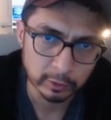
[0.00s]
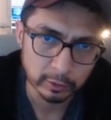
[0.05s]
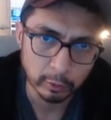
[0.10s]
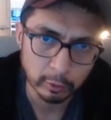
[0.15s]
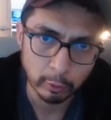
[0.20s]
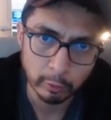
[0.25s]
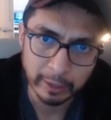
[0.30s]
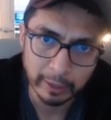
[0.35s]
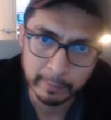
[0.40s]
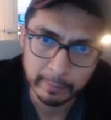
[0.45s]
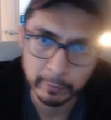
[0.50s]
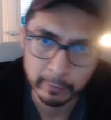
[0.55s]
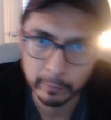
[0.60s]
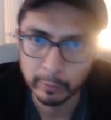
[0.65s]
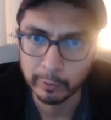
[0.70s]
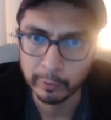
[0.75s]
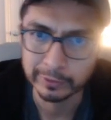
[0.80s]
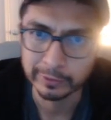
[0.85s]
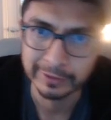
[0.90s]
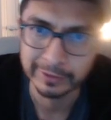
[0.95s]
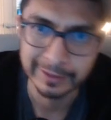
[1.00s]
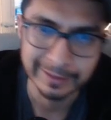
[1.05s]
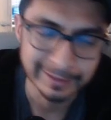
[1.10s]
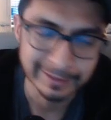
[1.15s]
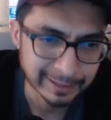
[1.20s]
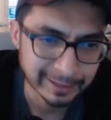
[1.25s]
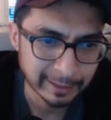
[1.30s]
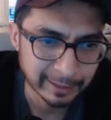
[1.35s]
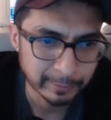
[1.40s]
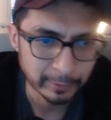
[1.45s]
They're called hammer points
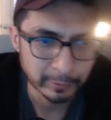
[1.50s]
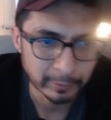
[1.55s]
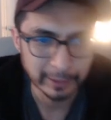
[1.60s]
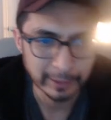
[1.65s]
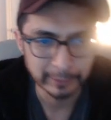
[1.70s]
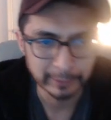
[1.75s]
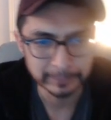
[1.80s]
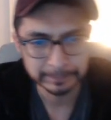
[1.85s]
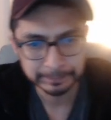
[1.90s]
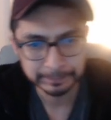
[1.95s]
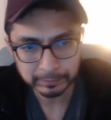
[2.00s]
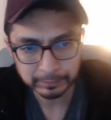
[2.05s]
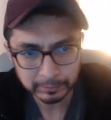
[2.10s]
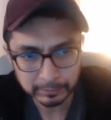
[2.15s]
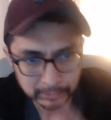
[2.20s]
this time around.